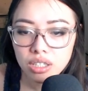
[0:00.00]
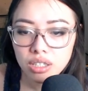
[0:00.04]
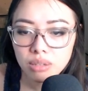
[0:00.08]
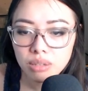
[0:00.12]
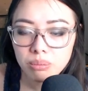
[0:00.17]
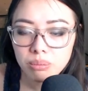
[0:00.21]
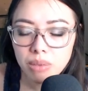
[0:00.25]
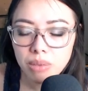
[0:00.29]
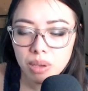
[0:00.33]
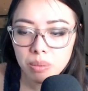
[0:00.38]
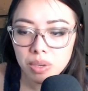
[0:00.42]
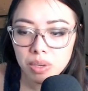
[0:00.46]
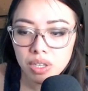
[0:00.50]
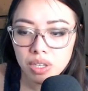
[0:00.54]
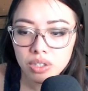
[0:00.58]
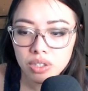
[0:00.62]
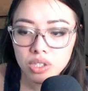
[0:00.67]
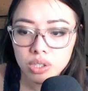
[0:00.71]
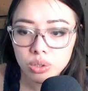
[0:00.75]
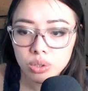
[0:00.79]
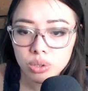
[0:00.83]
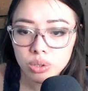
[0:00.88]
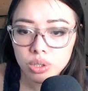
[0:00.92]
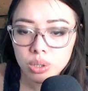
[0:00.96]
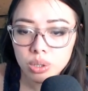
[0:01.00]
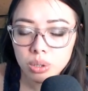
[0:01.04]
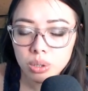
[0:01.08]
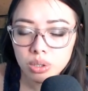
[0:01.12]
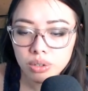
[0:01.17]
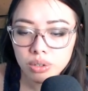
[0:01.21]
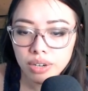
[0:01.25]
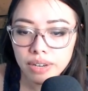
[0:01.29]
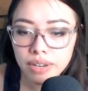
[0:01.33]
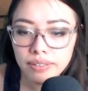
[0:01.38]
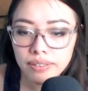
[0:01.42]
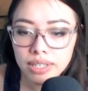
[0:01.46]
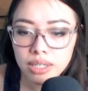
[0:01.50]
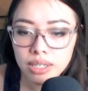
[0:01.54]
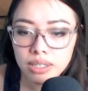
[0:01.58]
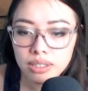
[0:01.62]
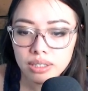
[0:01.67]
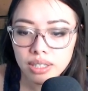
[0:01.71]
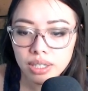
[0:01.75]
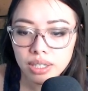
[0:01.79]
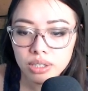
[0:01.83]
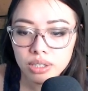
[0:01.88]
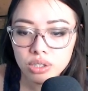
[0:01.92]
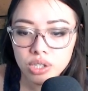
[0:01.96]
Maybe Dolores was craving
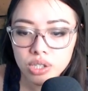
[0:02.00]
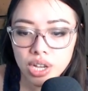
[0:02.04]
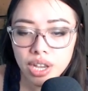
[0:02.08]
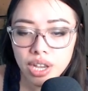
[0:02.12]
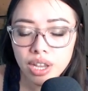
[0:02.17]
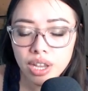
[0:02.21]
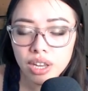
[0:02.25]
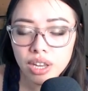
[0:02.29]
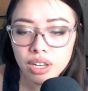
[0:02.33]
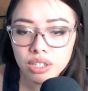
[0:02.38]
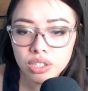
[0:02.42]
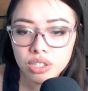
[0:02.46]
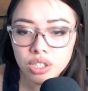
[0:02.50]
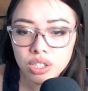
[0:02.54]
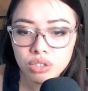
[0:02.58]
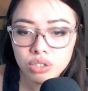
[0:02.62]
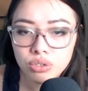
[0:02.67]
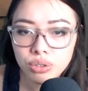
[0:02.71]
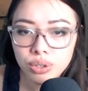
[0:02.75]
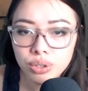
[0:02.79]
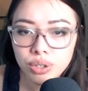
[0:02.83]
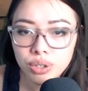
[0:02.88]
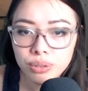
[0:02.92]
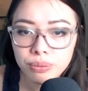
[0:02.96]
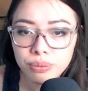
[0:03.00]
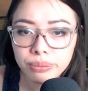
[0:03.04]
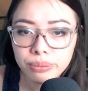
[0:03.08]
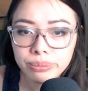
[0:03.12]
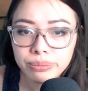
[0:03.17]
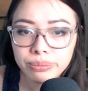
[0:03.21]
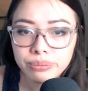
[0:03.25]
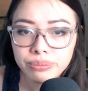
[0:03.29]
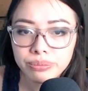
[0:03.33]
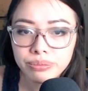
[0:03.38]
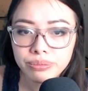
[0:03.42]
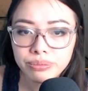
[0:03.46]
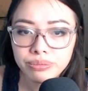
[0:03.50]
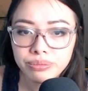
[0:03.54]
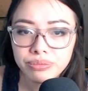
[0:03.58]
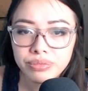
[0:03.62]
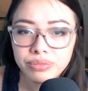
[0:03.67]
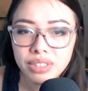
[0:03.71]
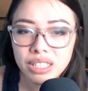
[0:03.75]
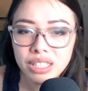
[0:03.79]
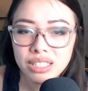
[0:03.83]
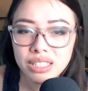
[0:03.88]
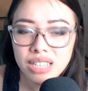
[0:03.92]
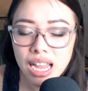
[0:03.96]
like chicken and she drew
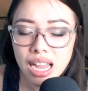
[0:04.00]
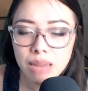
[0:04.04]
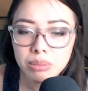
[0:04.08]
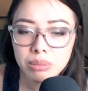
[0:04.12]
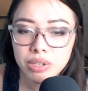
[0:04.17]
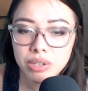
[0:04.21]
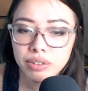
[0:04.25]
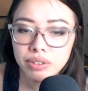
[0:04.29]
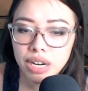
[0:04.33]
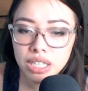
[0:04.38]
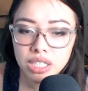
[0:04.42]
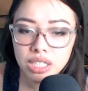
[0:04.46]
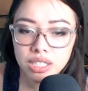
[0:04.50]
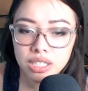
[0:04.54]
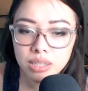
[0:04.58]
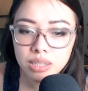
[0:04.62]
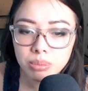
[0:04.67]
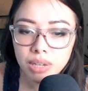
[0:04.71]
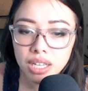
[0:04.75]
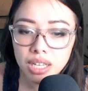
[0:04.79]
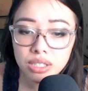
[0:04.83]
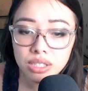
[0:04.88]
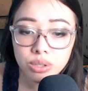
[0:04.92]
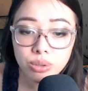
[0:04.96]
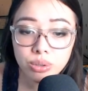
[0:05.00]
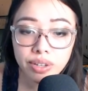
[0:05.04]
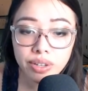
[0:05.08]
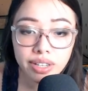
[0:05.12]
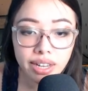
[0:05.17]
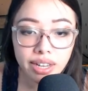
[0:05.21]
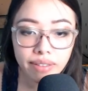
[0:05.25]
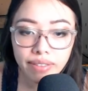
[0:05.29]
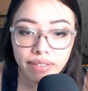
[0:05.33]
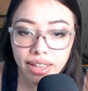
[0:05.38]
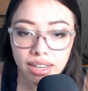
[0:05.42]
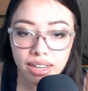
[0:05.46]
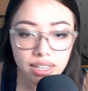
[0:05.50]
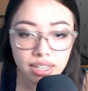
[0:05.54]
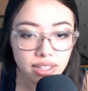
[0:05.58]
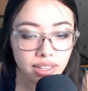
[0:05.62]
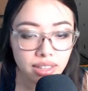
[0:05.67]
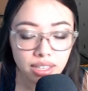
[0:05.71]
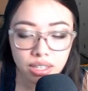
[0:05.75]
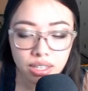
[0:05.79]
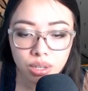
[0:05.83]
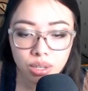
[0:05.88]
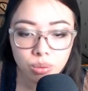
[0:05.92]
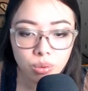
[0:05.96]
it. Time to ration supplies. You can have
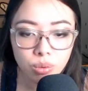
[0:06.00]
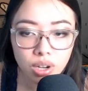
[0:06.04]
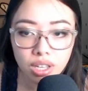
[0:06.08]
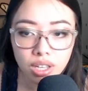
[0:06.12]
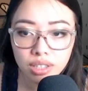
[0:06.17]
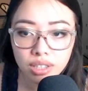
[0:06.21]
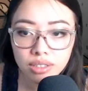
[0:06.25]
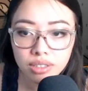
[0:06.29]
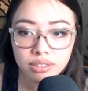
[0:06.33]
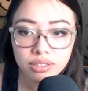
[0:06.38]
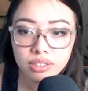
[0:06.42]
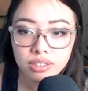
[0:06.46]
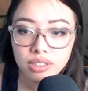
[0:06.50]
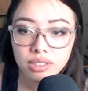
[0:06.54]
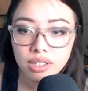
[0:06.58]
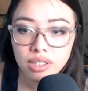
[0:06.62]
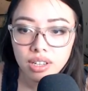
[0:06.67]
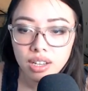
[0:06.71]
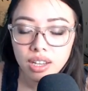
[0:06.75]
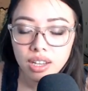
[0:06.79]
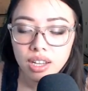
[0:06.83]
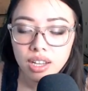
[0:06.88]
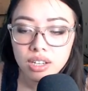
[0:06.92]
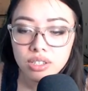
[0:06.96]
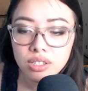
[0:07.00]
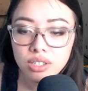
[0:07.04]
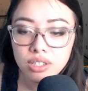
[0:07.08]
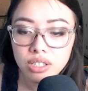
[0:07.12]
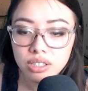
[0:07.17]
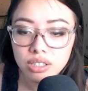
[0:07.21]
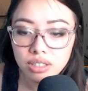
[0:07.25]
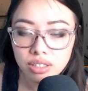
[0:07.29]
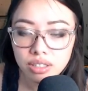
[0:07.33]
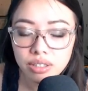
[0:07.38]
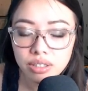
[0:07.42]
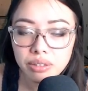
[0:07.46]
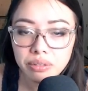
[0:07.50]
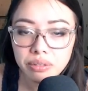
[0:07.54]
anything you want. Just live.